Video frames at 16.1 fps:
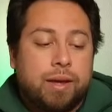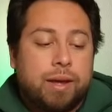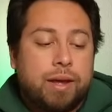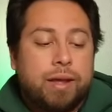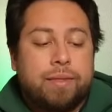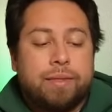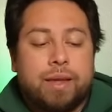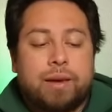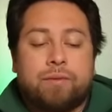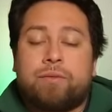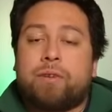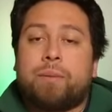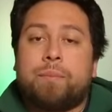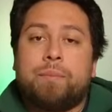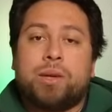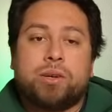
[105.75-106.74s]
And then
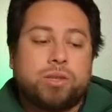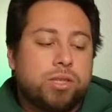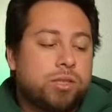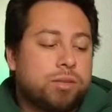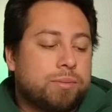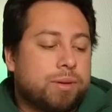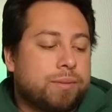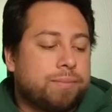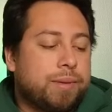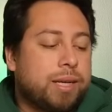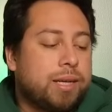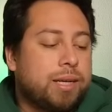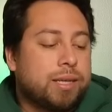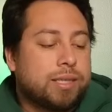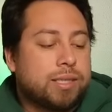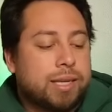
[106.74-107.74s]
from Bill Hubert,
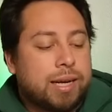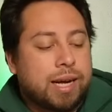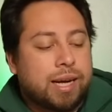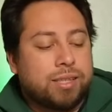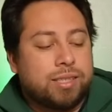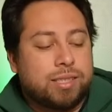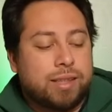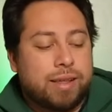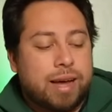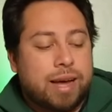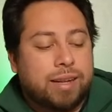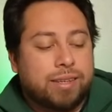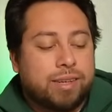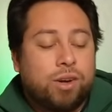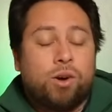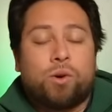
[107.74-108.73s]
he has announced
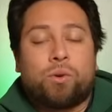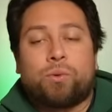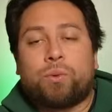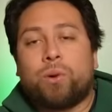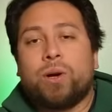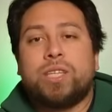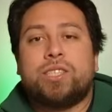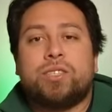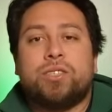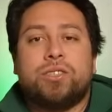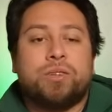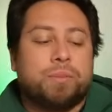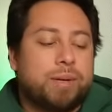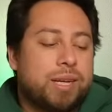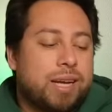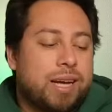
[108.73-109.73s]
that Royce
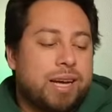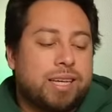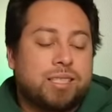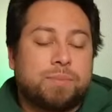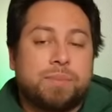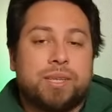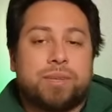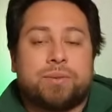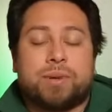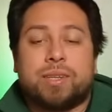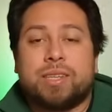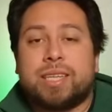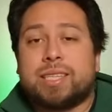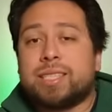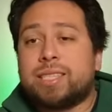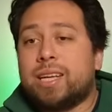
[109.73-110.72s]
Newman has been
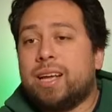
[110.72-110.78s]
released.